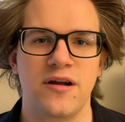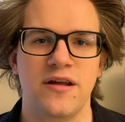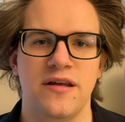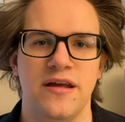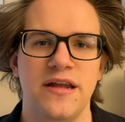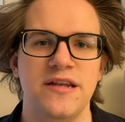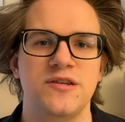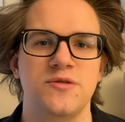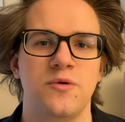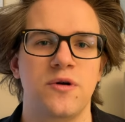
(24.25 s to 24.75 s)
it
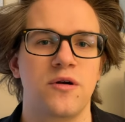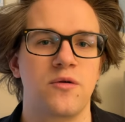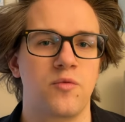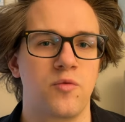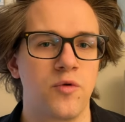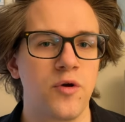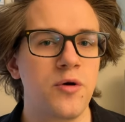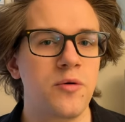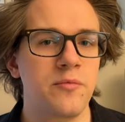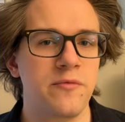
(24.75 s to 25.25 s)
into a
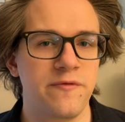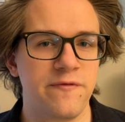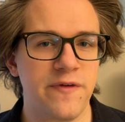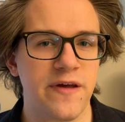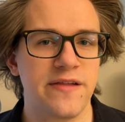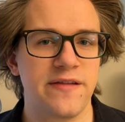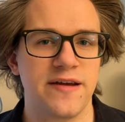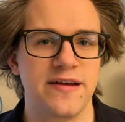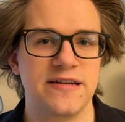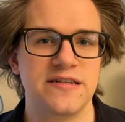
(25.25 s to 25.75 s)
room
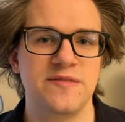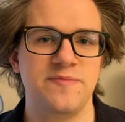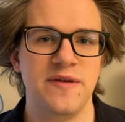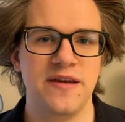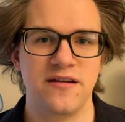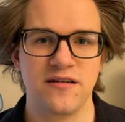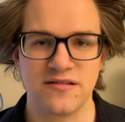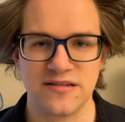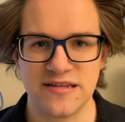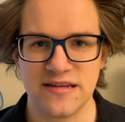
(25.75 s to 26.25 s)
filling
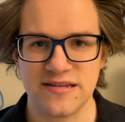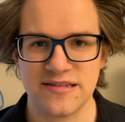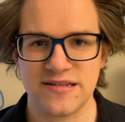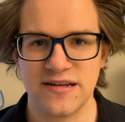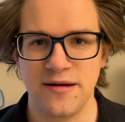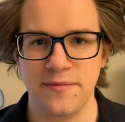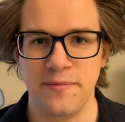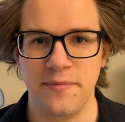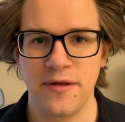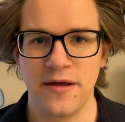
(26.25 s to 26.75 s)
speaker
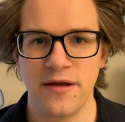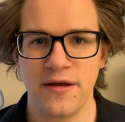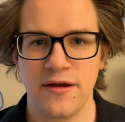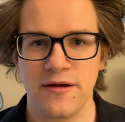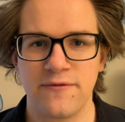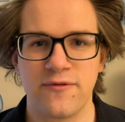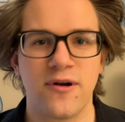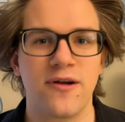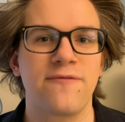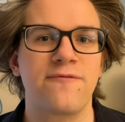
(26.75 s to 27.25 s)
system
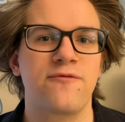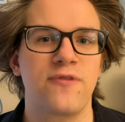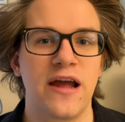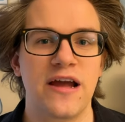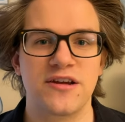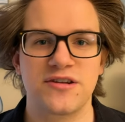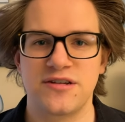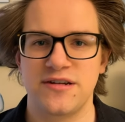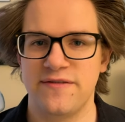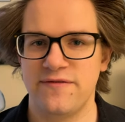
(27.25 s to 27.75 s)
for a
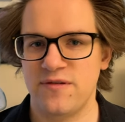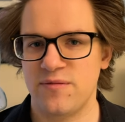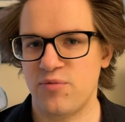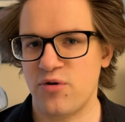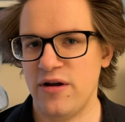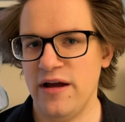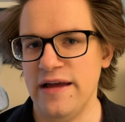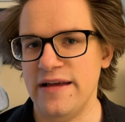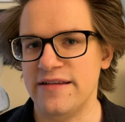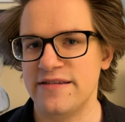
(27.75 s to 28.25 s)
fraction of the
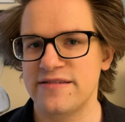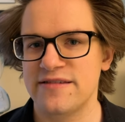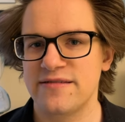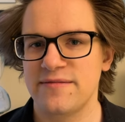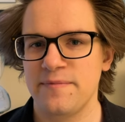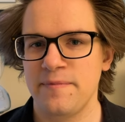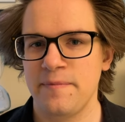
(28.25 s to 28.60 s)
price